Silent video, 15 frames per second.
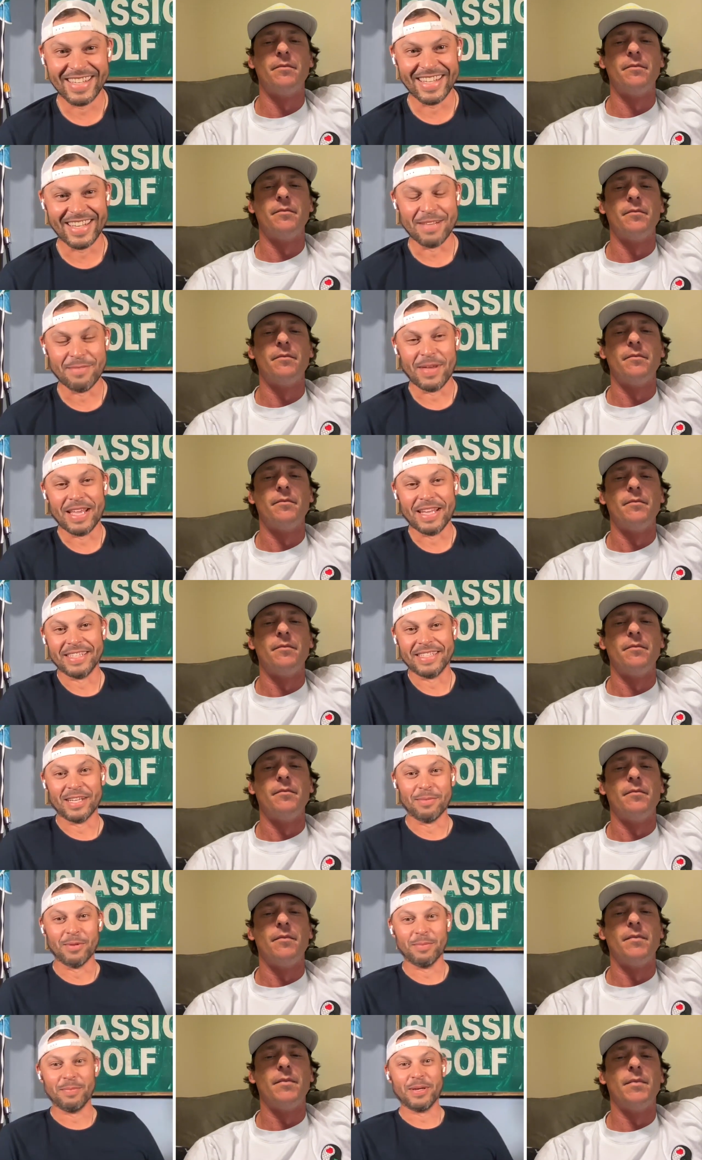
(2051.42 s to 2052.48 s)
Speaker 1: and he made a
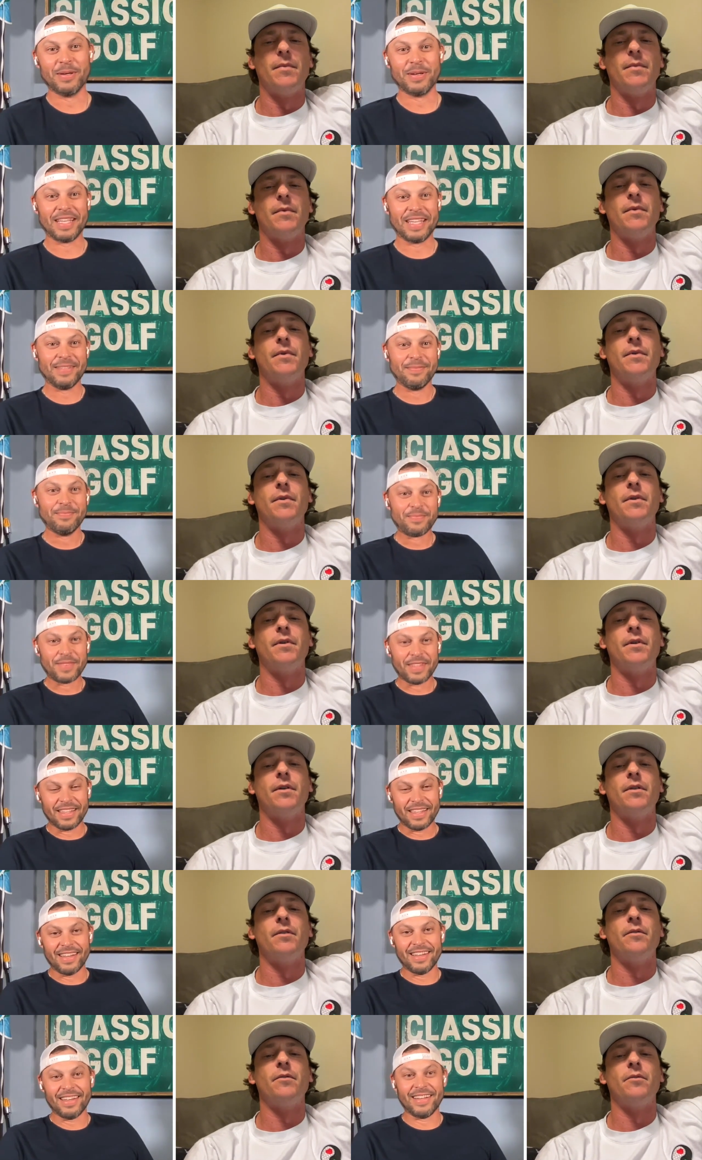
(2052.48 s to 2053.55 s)
double bogey.
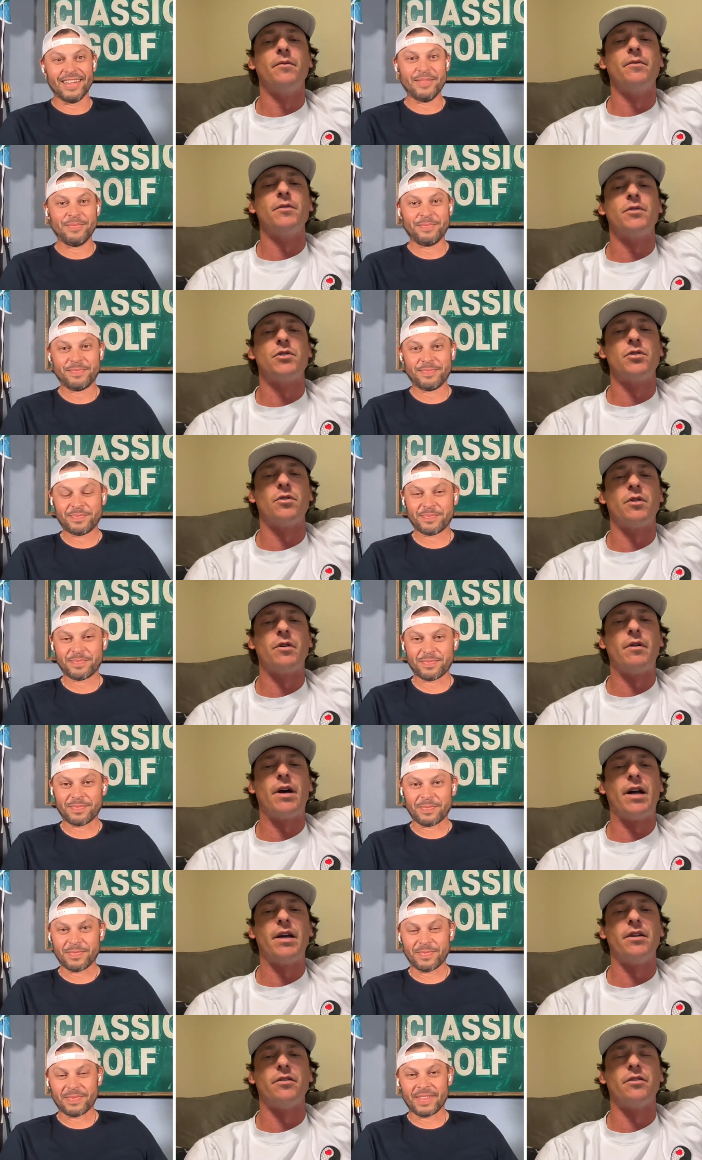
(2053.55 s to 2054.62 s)
Uh,
Speaker 2: Short
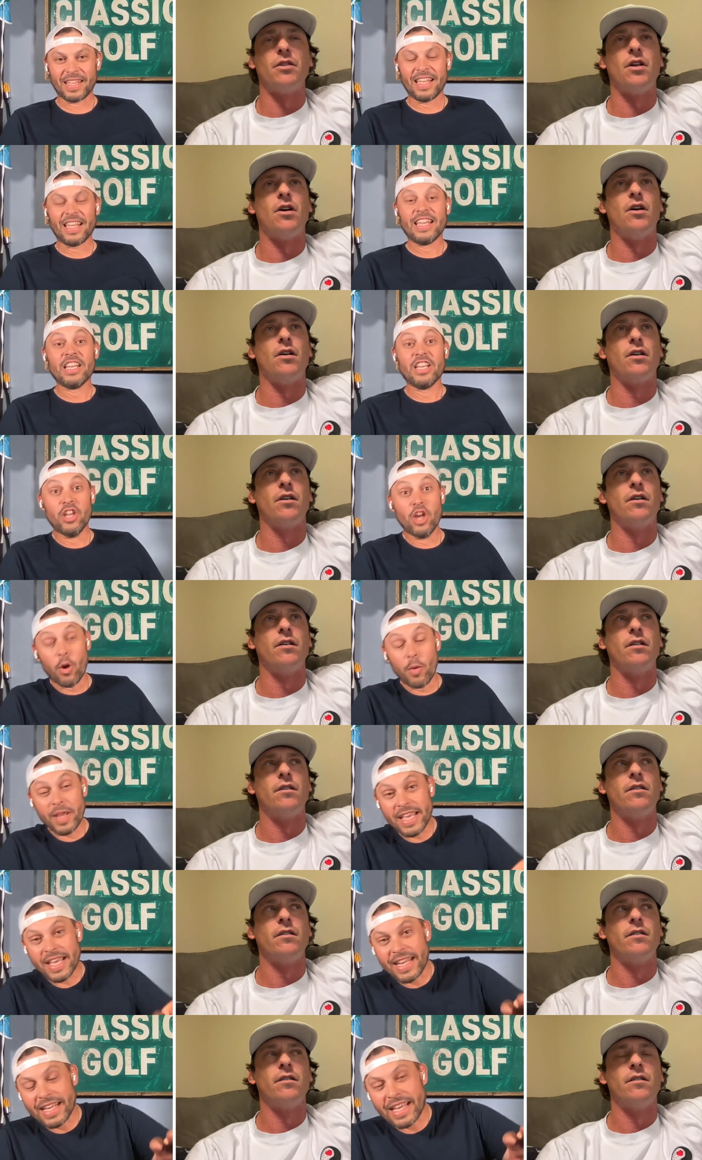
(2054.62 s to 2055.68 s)
right or long? No,
Speaker 1: he
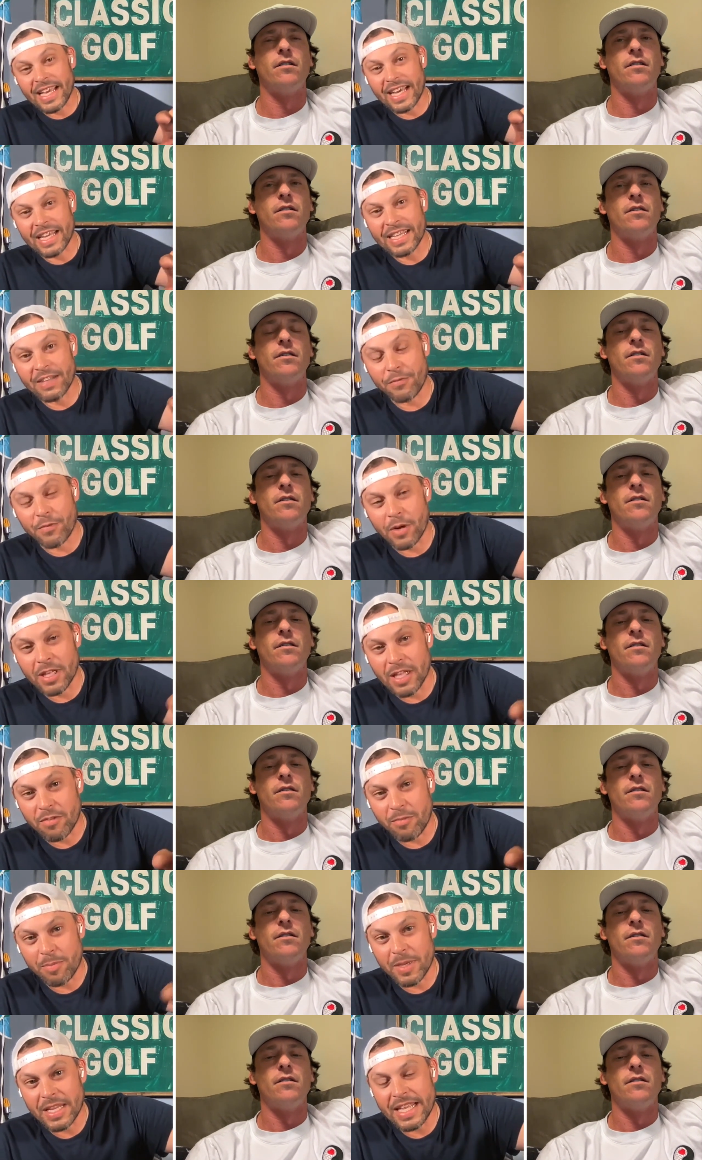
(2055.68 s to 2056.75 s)
hit it kind of front
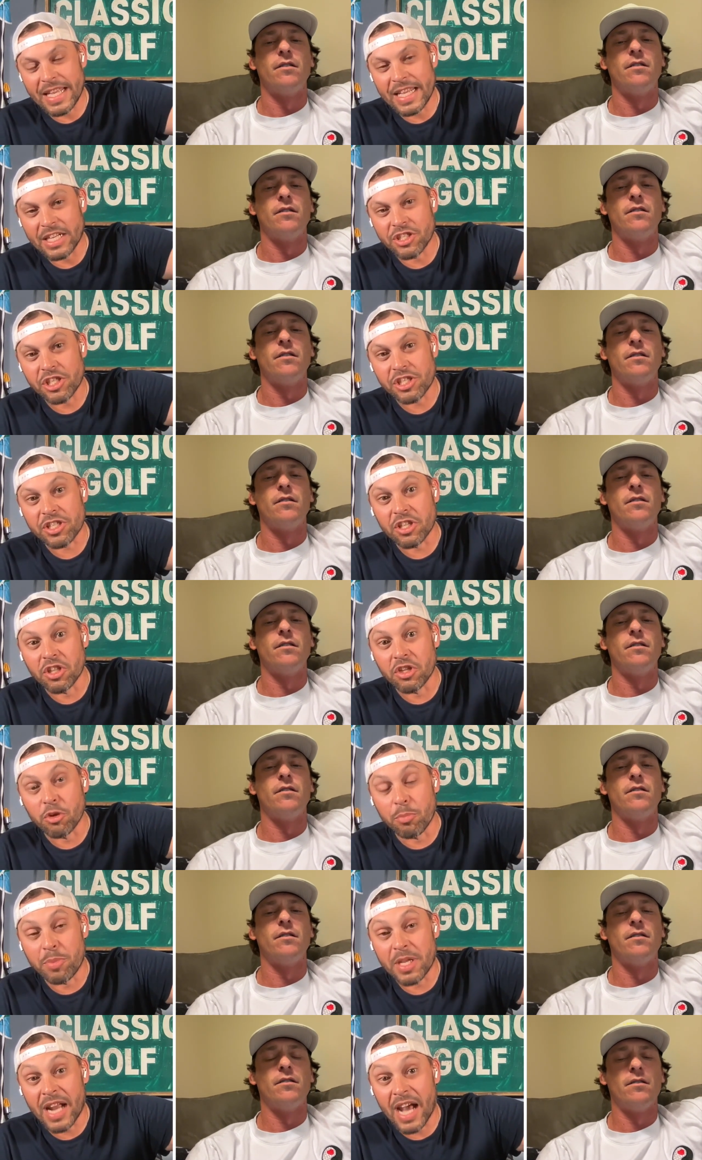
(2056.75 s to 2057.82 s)
left pin. He hit it just a little
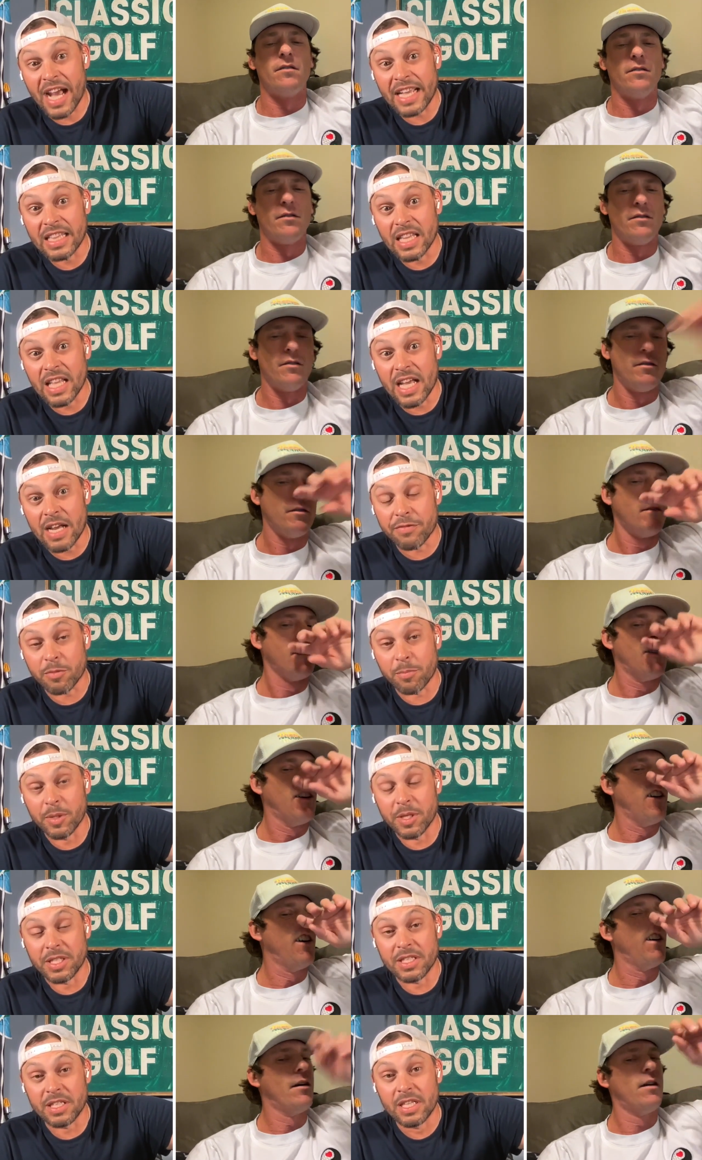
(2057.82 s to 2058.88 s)
pin high left,
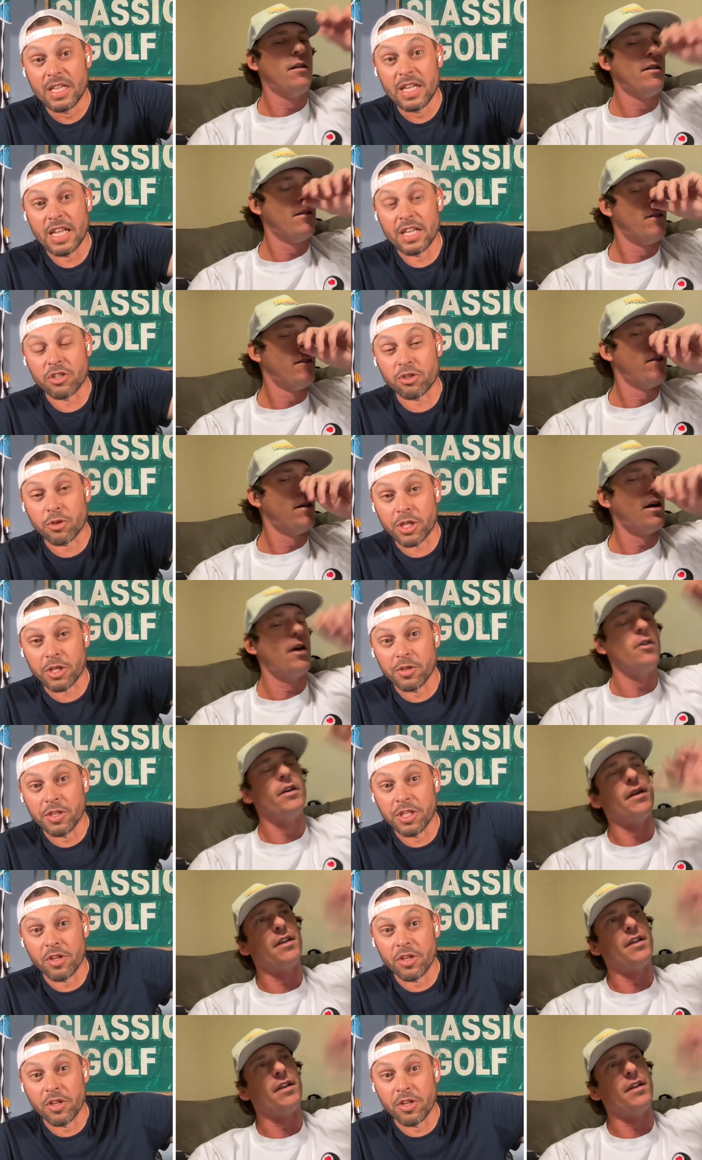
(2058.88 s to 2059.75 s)
but it trickled oh,